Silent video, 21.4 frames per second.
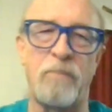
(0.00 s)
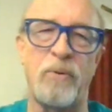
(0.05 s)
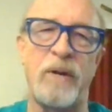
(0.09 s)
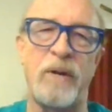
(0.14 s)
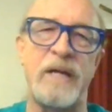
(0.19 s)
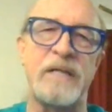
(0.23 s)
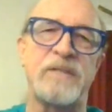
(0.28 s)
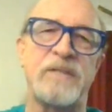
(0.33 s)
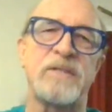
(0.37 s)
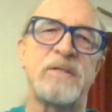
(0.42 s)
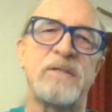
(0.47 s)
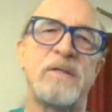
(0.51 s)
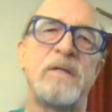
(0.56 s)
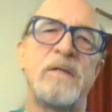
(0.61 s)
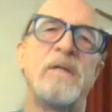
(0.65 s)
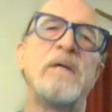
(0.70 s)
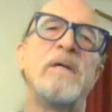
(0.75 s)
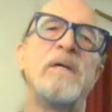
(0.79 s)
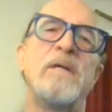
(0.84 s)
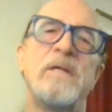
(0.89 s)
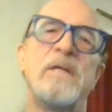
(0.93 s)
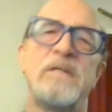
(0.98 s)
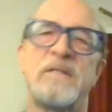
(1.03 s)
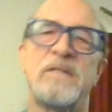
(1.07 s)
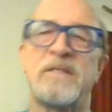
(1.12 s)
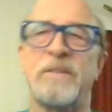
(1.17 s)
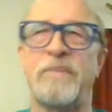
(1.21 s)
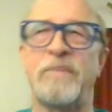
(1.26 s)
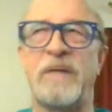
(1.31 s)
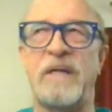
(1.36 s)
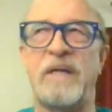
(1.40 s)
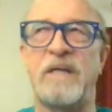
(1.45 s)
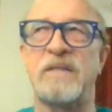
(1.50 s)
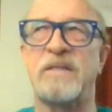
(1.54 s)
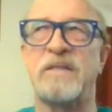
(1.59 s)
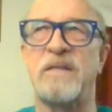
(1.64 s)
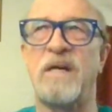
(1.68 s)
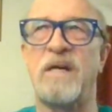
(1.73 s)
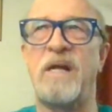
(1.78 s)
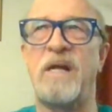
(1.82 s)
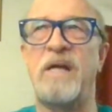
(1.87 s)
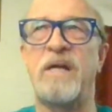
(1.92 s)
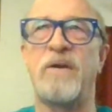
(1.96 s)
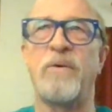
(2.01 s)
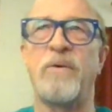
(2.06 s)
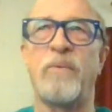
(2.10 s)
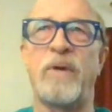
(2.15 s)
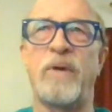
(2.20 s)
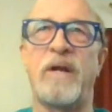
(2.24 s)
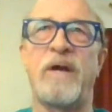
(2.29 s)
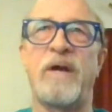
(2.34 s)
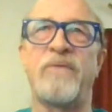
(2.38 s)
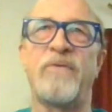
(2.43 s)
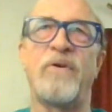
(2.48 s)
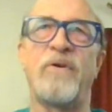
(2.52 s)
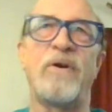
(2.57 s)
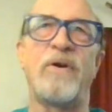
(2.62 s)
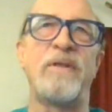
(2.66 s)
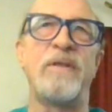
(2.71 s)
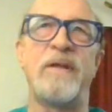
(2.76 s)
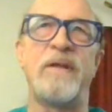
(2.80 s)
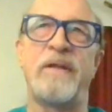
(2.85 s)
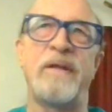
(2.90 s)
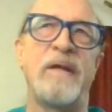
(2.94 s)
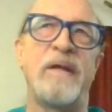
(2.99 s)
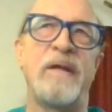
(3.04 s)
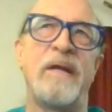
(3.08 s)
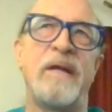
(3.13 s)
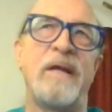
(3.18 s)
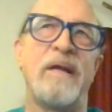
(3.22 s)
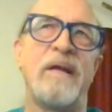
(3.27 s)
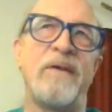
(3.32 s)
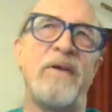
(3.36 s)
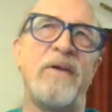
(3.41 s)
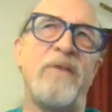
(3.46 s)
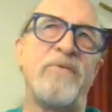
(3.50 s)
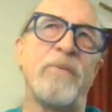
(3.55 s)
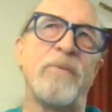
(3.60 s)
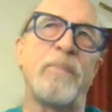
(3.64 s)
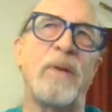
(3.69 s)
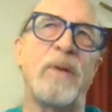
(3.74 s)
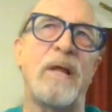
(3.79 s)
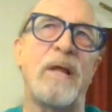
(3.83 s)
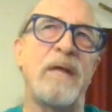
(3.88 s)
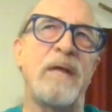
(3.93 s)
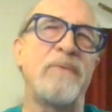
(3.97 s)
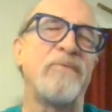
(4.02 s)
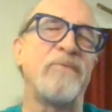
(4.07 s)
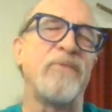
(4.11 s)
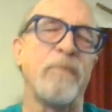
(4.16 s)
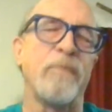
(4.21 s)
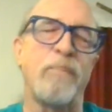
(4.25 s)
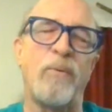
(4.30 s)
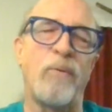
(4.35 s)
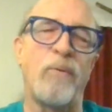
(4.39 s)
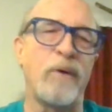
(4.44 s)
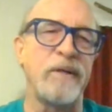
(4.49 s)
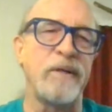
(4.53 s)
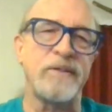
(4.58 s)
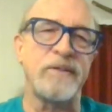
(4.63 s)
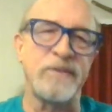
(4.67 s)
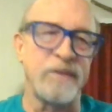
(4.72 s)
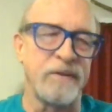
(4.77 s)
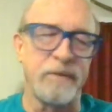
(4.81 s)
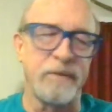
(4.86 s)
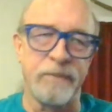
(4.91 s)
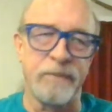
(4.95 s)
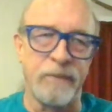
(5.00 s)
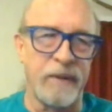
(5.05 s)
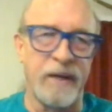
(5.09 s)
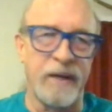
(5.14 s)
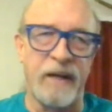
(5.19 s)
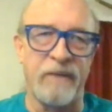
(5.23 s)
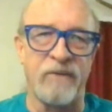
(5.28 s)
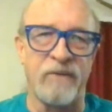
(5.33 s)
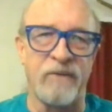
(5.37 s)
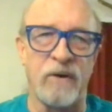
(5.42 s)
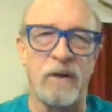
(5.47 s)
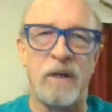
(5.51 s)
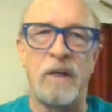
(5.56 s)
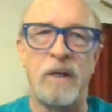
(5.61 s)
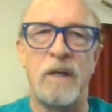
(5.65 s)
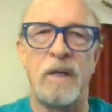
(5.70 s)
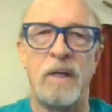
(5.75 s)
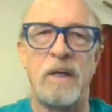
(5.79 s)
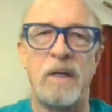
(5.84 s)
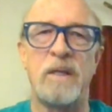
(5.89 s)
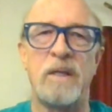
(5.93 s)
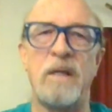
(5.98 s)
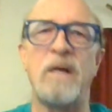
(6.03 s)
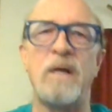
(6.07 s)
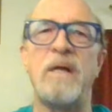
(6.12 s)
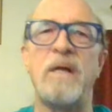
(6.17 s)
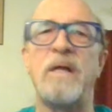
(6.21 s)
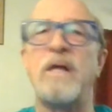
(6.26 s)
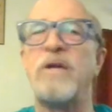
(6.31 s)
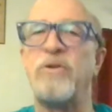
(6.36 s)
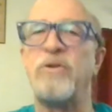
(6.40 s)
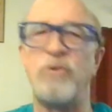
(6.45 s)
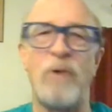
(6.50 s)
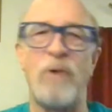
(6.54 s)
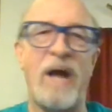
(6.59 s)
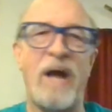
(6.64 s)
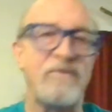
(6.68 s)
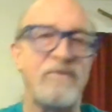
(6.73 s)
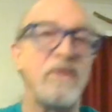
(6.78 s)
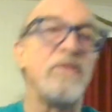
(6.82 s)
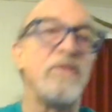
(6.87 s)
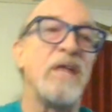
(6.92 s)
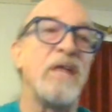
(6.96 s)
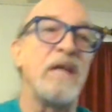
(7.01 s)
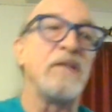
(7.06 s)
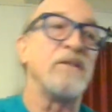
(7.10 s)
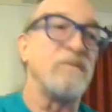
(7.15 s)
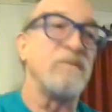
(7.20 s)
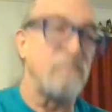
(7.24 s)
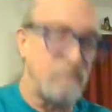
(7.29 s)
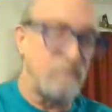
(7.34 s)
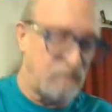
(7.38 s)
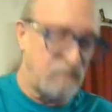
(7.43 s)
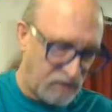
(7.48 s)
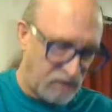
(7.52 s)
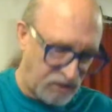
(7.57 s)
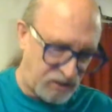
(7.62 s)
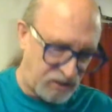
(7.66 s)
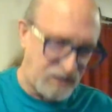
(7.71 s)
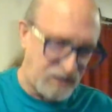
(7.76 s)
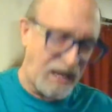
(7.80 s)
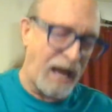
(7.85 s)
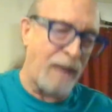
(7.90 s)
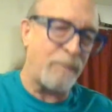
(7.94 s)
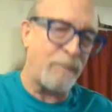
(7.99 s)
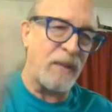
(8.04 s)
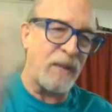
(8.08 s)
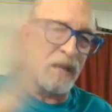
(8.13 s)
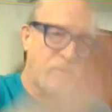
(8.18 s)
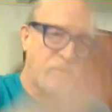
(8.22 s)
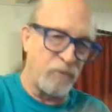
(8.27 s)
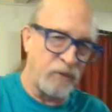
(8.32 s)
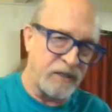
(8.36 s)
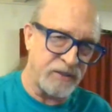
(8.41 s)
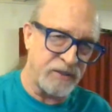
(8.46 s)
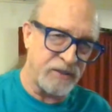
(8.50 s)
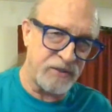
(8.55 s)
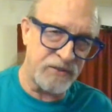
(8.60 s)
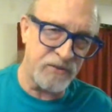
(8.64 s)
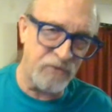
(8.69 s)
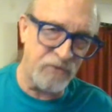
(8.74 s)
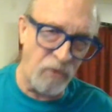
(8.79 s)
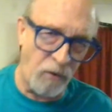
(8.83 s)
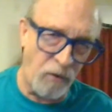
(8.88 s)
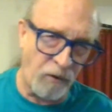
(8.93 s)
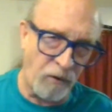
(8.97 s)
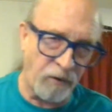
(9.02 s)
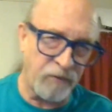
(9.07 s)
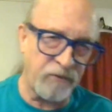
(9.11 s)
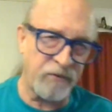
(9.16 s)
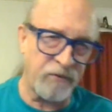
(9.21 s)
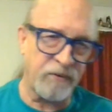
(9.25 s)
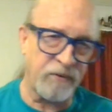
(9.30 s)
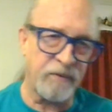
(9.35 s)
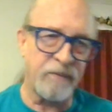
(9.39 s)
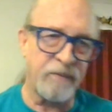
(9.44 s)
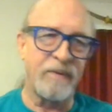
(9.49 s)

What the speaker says: breaks, somebody gets the hit or whatever, and if you're playing for points or whatever, you have to then stop and restart.